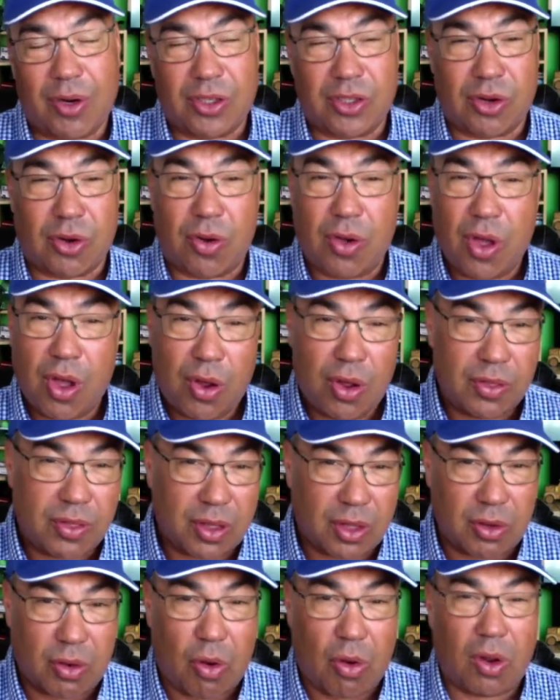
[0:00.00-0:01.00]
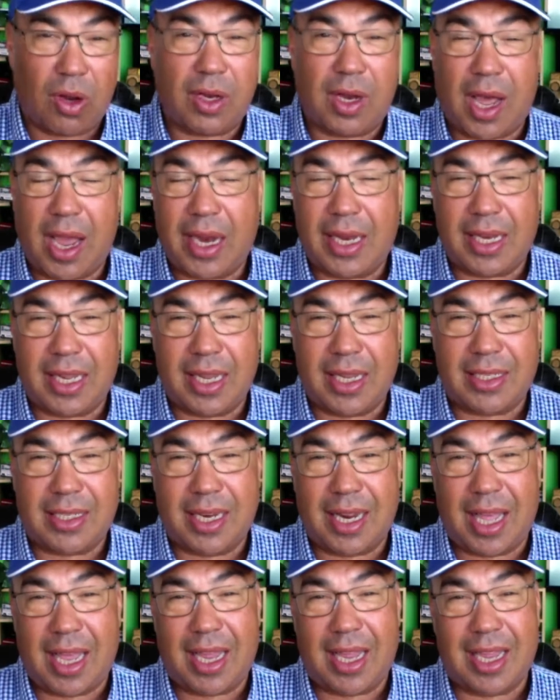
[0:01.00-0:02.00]
So the whole idea
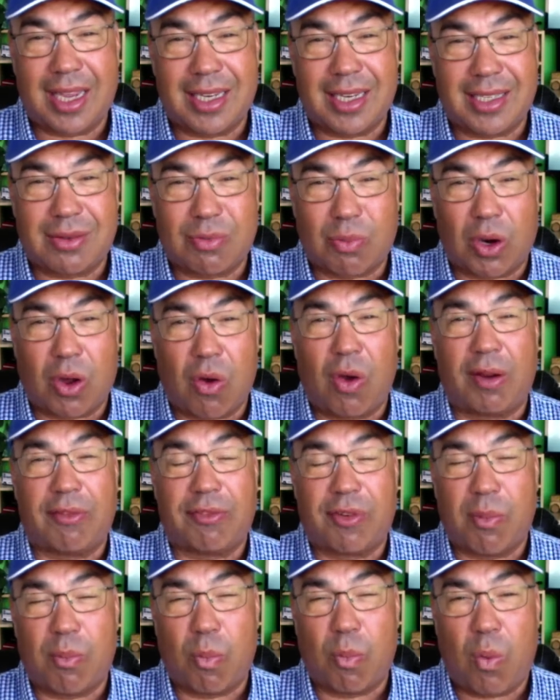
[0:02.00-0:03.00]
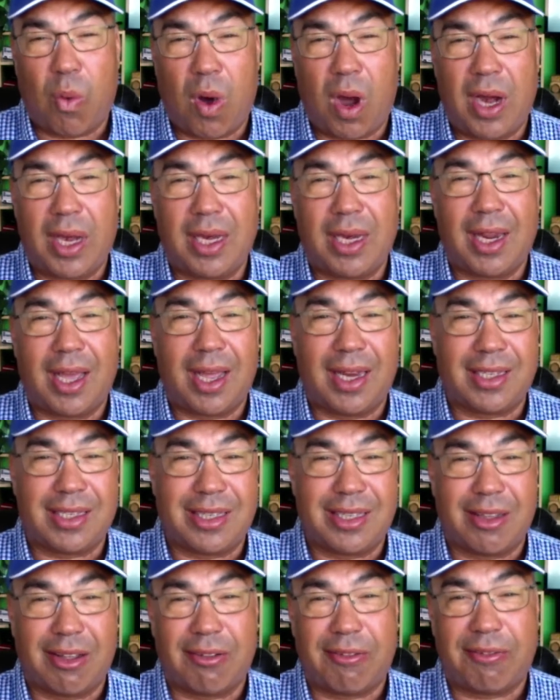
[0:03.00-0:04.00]
today is we're going from 1
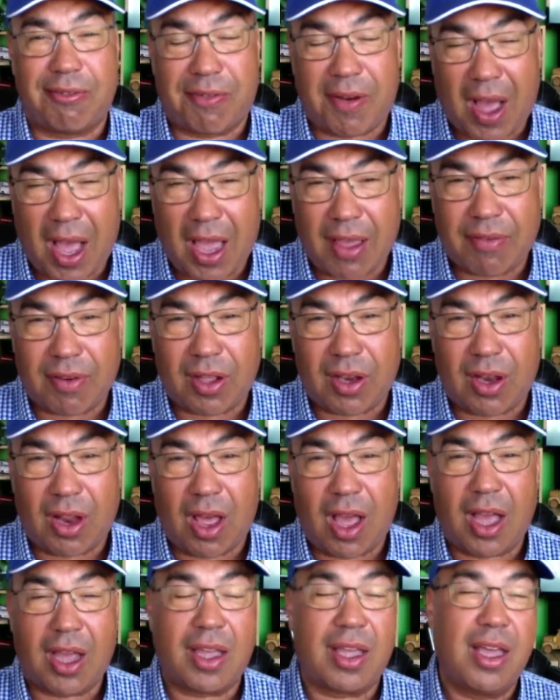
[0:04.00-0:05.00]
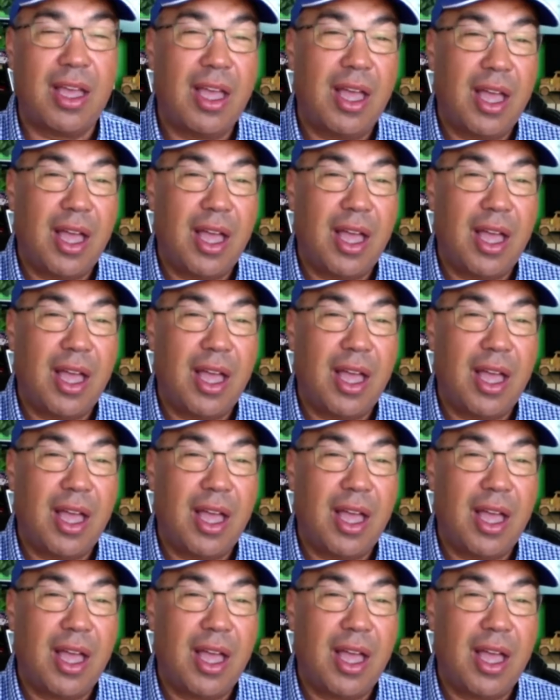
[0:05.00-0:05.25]
until 5 o'clock.